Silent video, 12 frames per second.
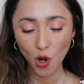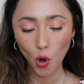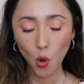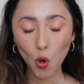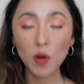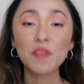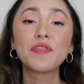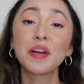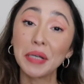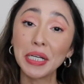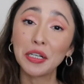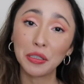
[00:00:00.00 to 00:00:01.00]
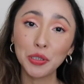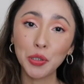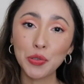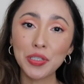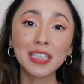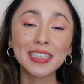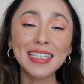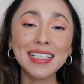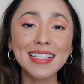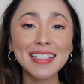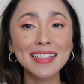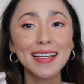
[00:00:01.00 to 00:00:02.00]
or very close, at
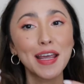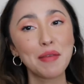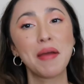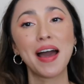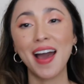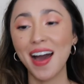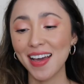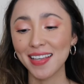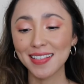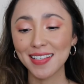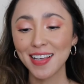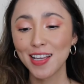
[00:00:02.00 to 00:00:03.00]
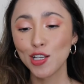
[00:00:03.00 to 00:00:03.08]
least in my eyes.